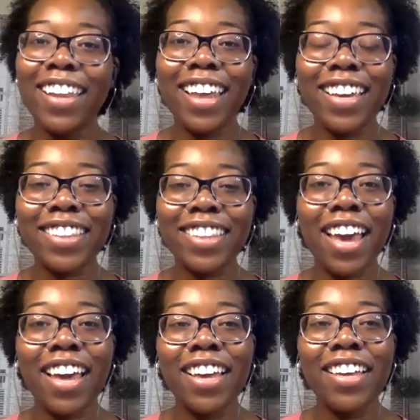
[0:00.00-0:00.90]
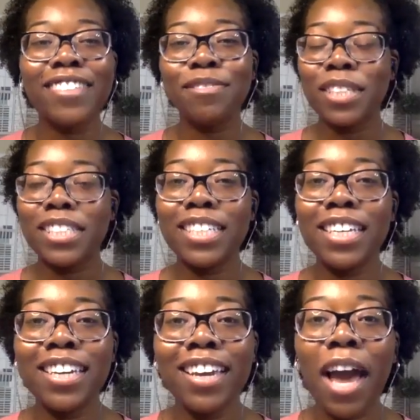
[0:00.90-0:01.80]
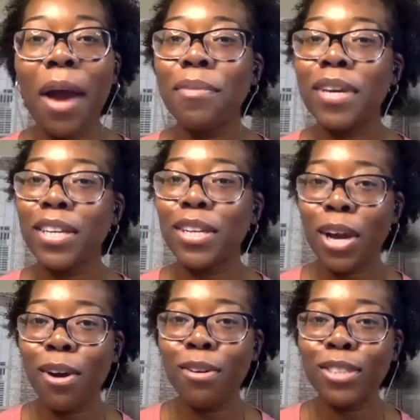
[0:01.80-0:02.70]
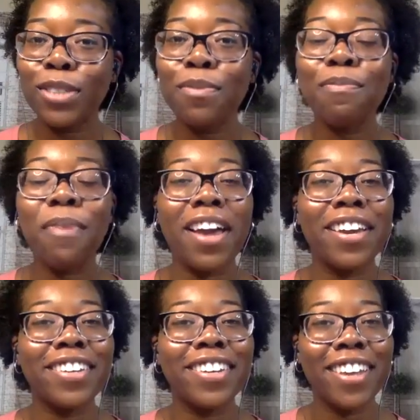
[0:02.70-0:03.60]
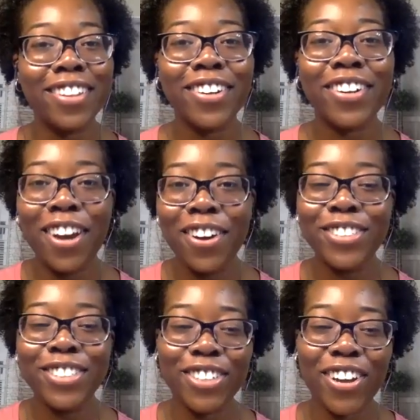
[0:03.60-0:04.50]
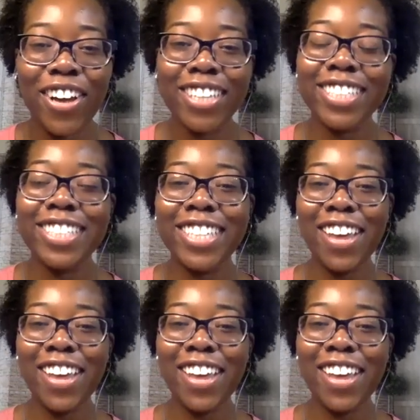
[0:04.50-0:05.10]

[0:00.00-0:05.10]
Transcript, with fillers: I like that. Mm-hmm. See, I'm getting coached by another coach, y'all. This is